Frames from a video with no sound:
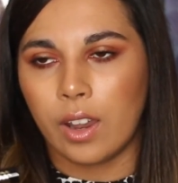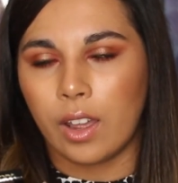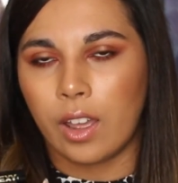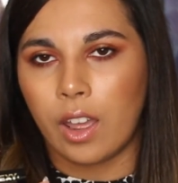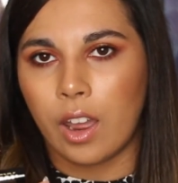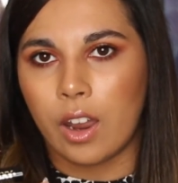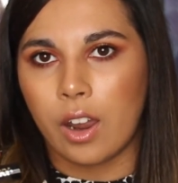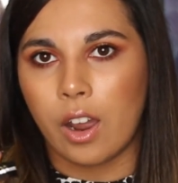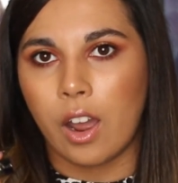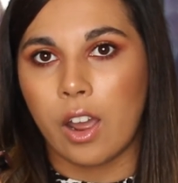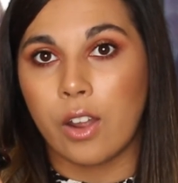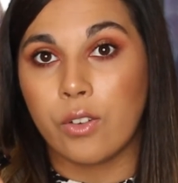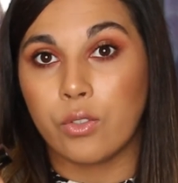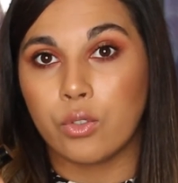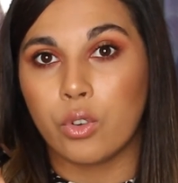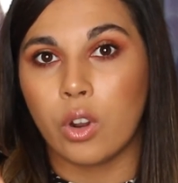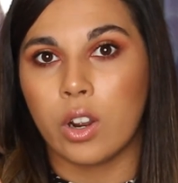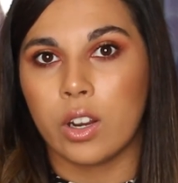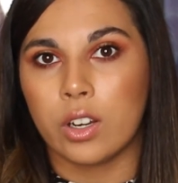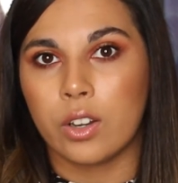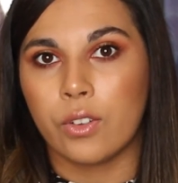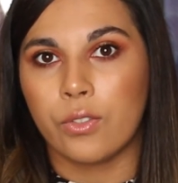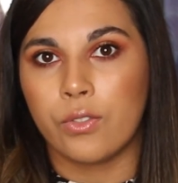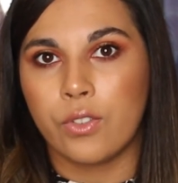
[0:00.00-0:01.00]
Like I've
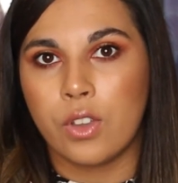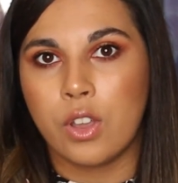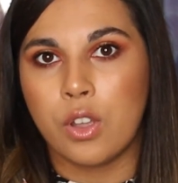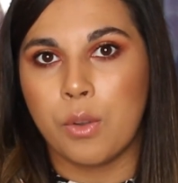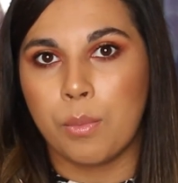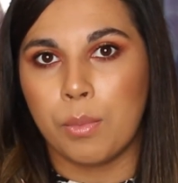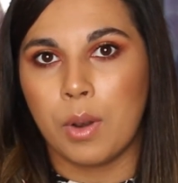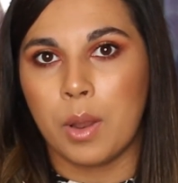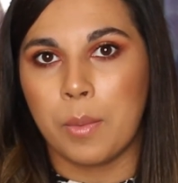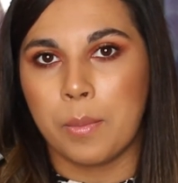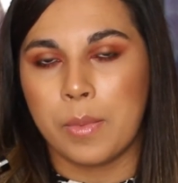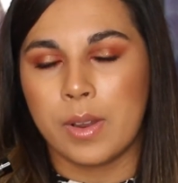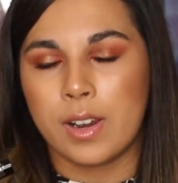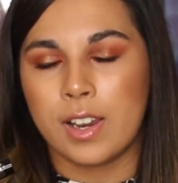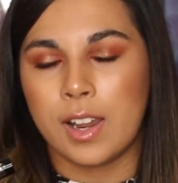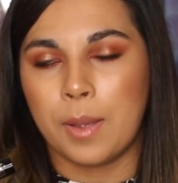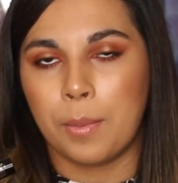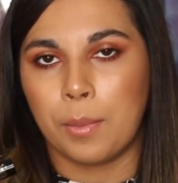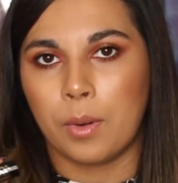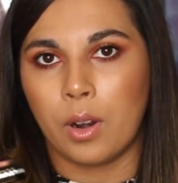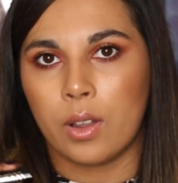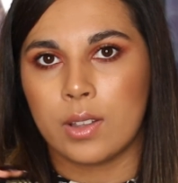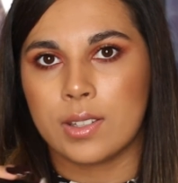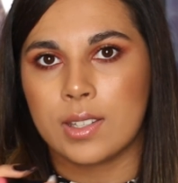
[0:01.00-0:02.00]
tried a few plumping
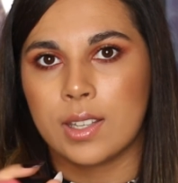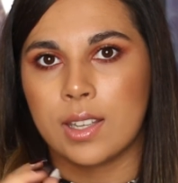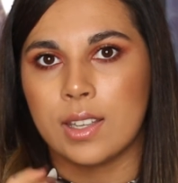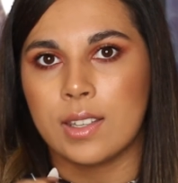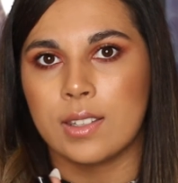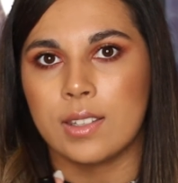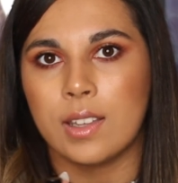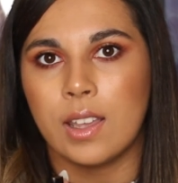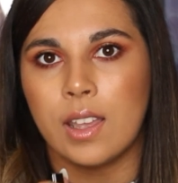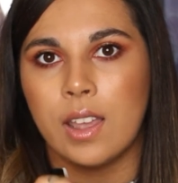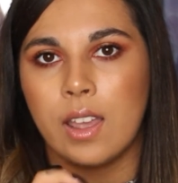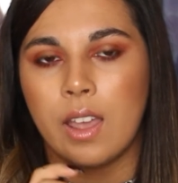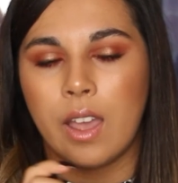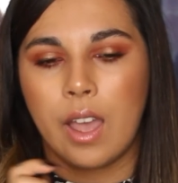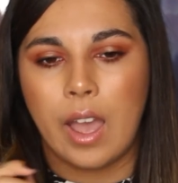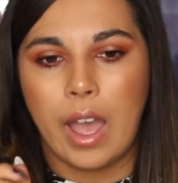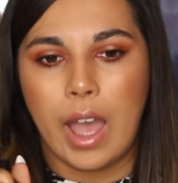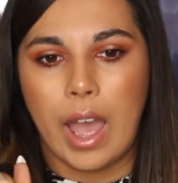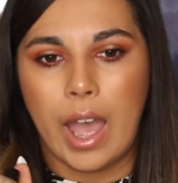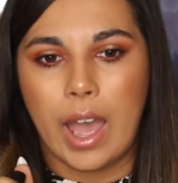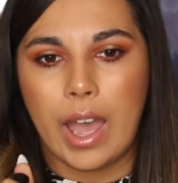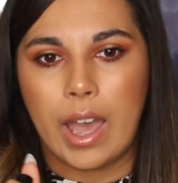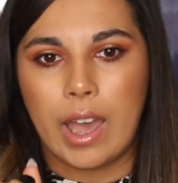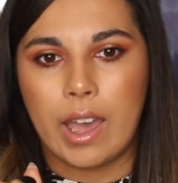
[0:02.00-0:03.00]
lip glosses,
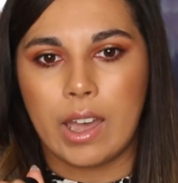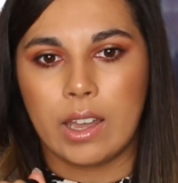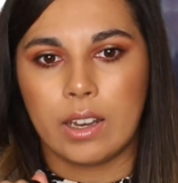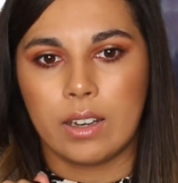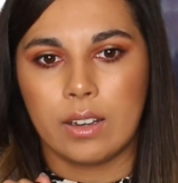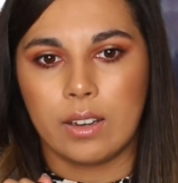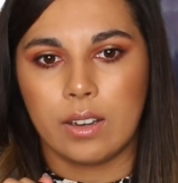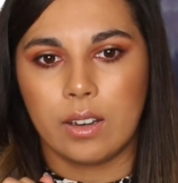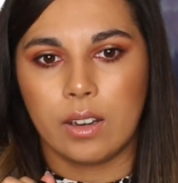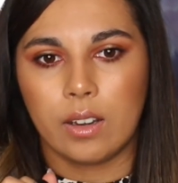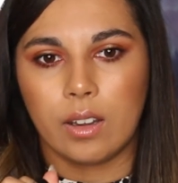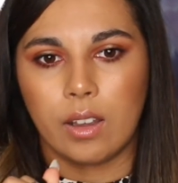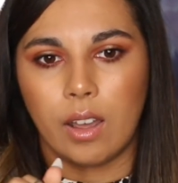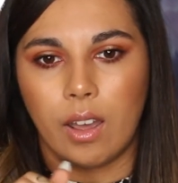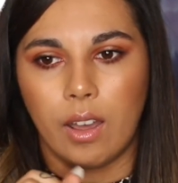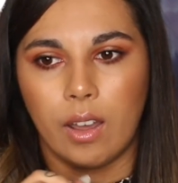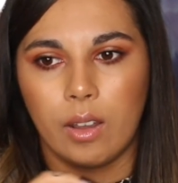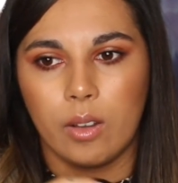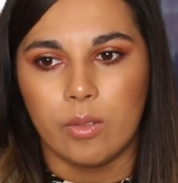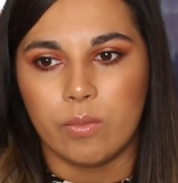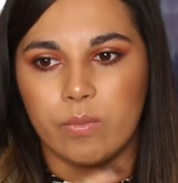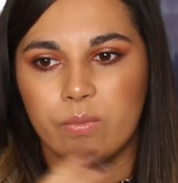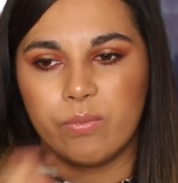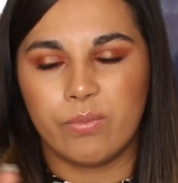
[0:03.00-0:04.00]
and
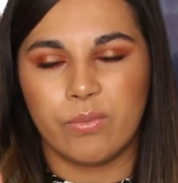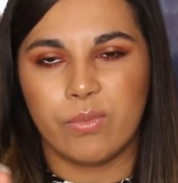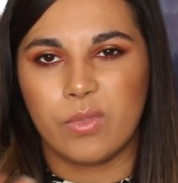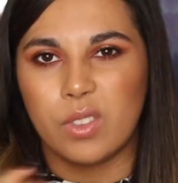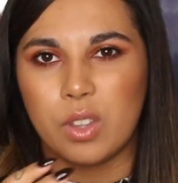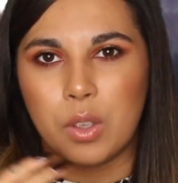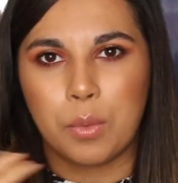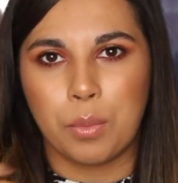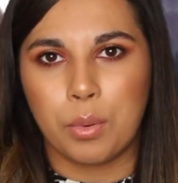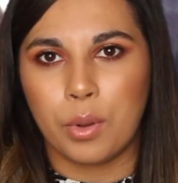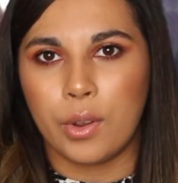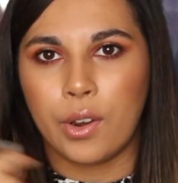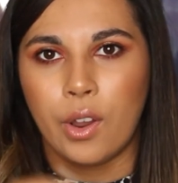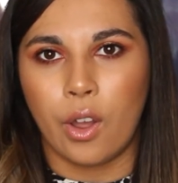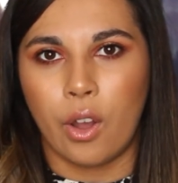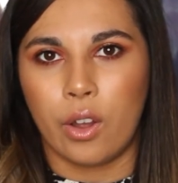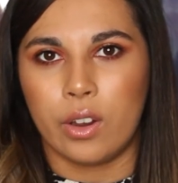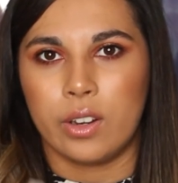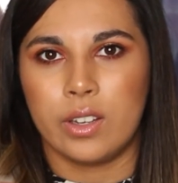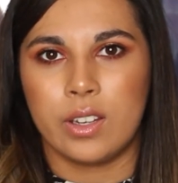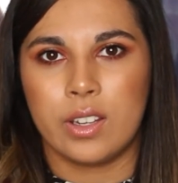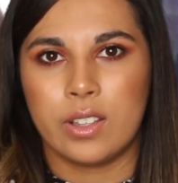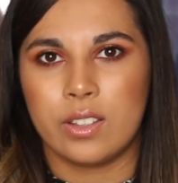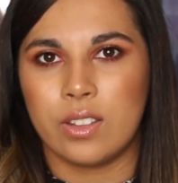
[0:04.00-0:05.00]
you put it
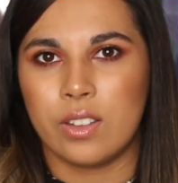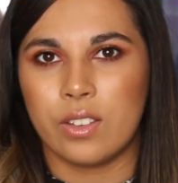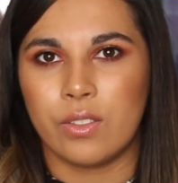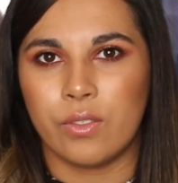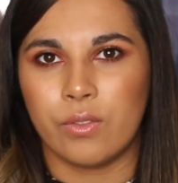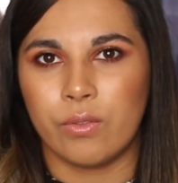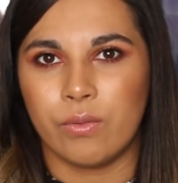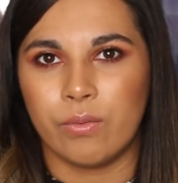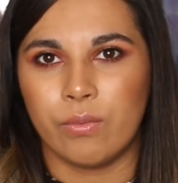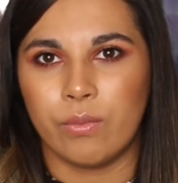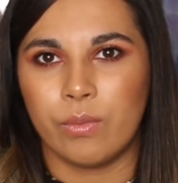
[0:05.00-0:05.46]
on, it doesn't,